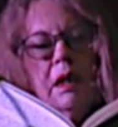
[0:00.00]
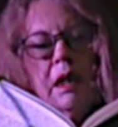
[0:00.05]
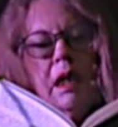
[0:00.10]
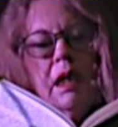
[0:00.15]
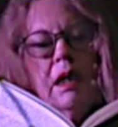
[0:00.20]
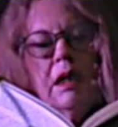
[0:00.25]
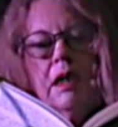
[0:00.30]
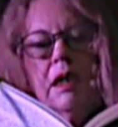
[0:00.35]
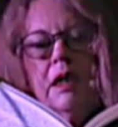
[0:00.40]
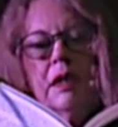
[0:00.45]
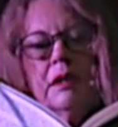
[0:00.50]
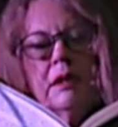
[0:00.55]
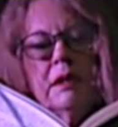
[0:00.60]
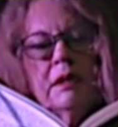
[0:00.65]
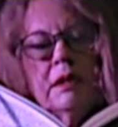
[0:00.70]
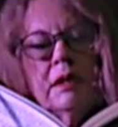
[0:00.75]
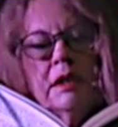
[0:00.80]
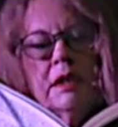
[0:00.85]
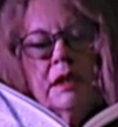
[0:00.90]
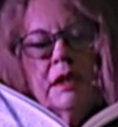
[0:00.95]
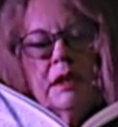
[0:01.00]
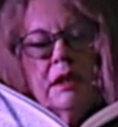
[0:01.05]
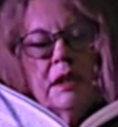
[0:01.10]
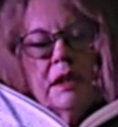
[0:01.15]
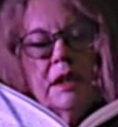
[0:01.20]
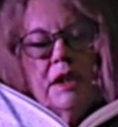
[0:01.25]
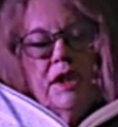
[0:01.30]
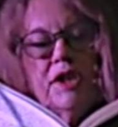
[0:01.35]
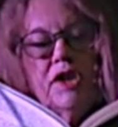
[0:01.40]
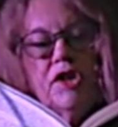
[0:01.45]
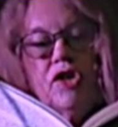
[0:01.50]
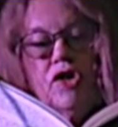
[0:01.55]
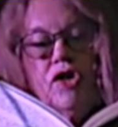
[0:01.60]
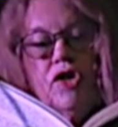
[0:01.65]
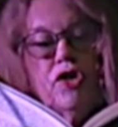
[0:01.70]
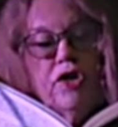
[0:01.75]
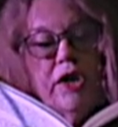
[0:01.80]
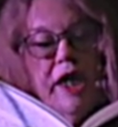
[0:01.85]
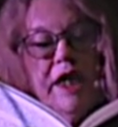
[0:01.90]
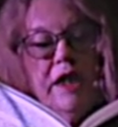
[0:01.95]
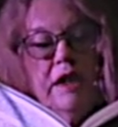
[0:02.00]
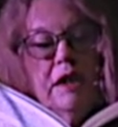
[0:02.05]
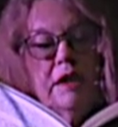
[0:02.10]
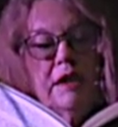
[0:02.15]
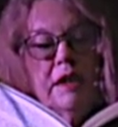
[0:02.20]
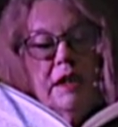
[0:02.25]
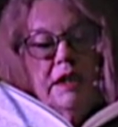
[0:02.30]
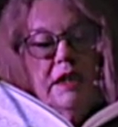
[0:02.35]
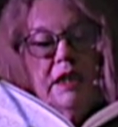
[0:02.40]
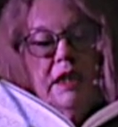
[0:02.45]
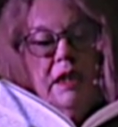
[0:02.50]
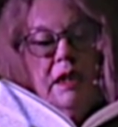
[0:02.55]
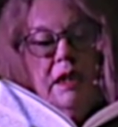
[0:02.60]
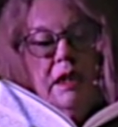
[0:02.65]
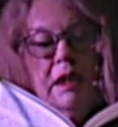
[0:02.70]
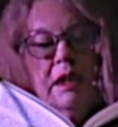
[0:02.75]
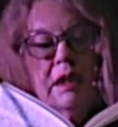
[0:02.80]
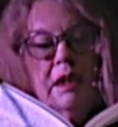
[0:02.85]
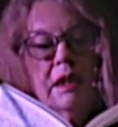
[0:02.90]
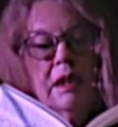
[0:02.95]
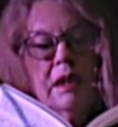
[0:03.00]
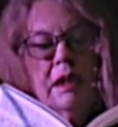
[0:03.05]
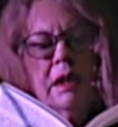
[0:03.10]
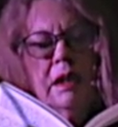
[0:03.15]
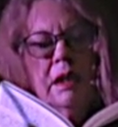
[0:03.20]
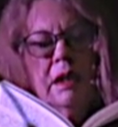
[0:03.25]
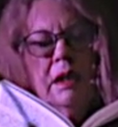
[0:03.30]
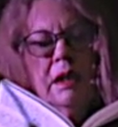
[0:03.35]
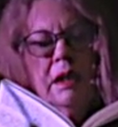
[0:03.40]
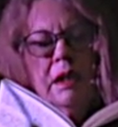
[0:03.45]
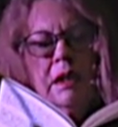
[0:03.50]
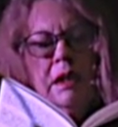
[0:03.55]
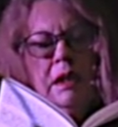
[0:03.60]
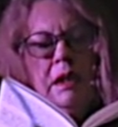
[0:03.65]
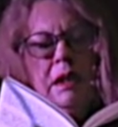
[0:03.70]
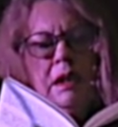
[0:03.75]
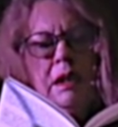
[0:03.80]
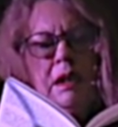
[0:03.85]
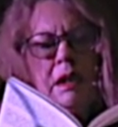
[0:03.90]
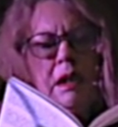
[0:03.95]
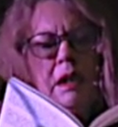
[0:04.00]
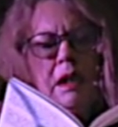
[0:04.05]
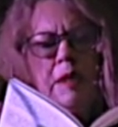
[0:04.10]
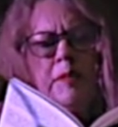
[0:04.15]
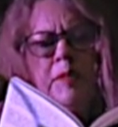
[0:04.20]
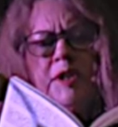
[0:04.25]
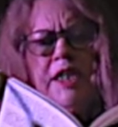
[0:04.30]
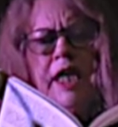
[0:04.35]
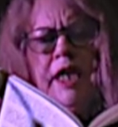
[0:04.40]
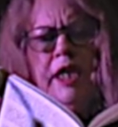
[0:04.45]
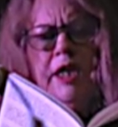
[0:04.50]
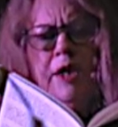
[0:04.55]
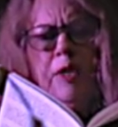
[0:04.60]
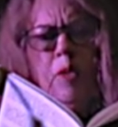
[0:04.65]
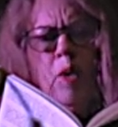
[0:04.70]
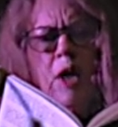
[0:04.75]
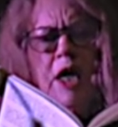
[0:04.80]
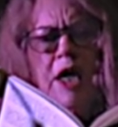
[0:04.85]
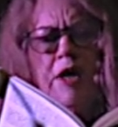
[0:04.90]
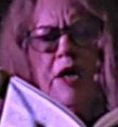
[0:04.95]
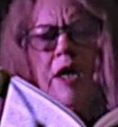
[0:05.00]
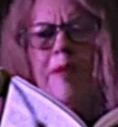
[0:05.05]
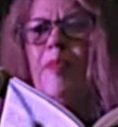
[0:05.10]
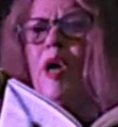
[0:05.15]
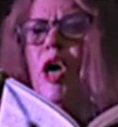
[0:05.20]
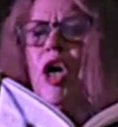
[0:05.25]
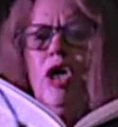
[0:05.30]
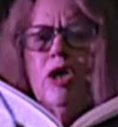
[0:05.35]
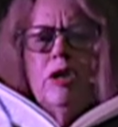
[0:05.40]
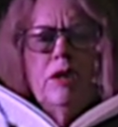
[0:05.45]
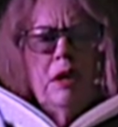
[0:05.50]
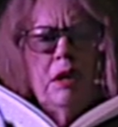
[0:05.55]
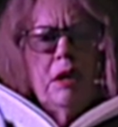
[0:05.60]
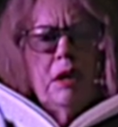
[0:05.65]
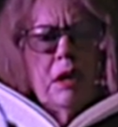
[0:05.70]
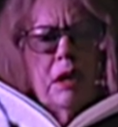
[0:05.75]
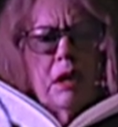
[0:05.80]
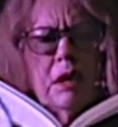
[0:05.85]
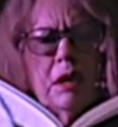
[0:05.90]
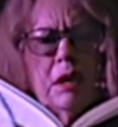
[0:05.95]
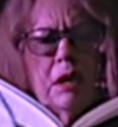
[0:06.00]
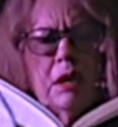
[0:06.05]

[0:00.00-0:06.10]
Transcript: alone in this strange city, I'm suddenly aware I'm old.